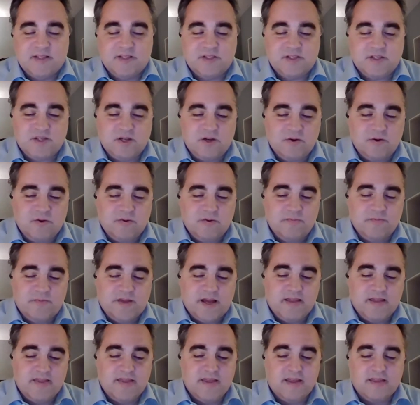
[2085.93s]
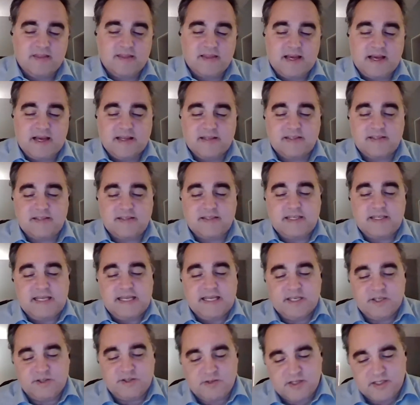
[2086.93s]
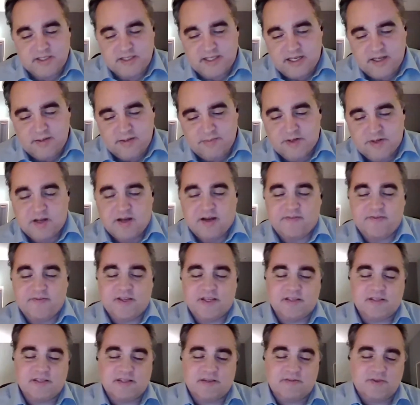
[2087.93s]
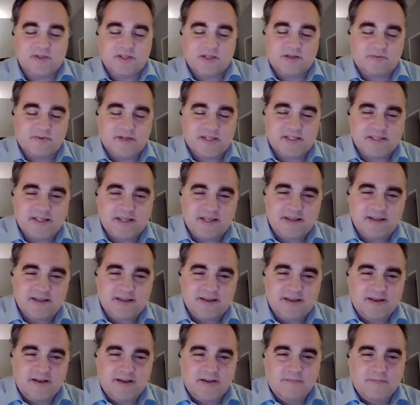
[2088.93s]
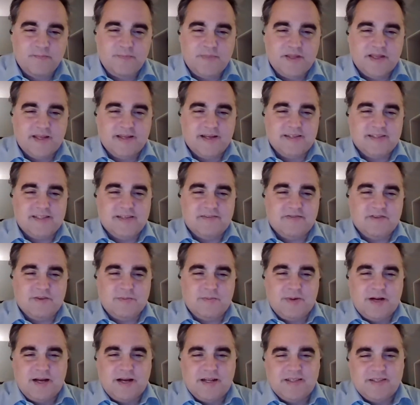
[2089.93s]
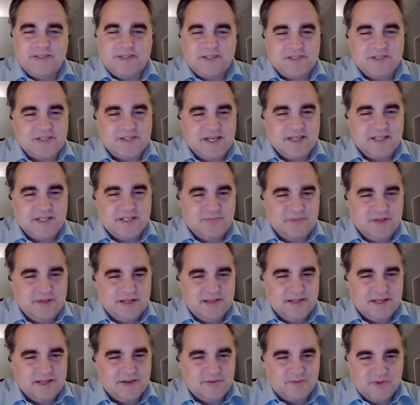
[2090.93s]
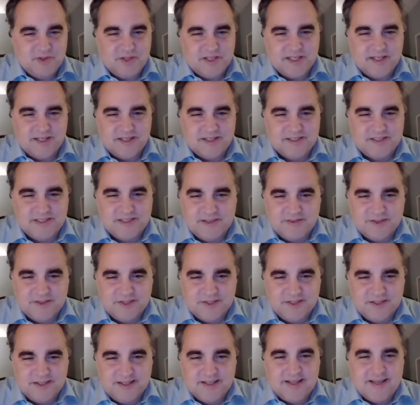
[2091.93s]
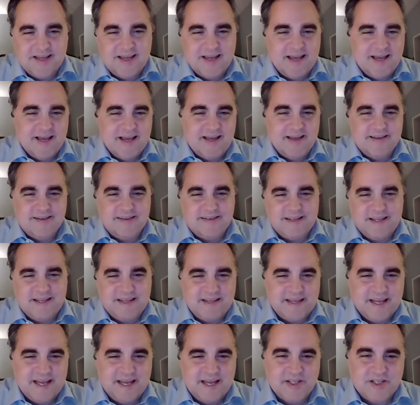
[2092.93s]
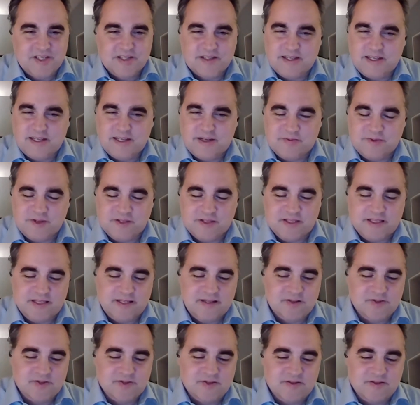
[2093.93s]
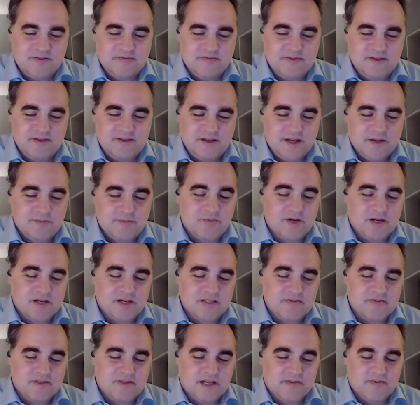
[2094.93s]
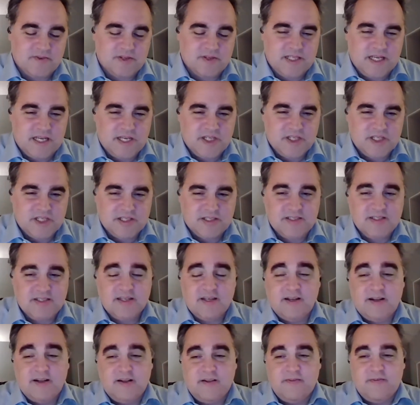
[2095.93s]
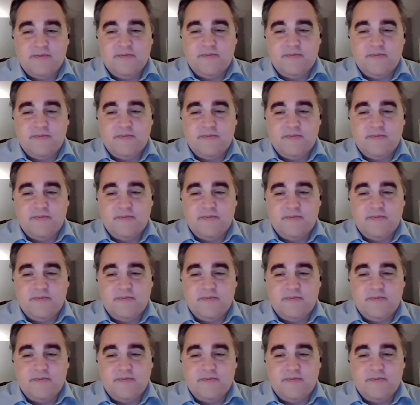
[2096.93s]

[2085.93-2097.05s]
And so I think that's interesting, but obviously really risky because if the bots decide to be like really uncivil and engage in like really sort of unproductive conversations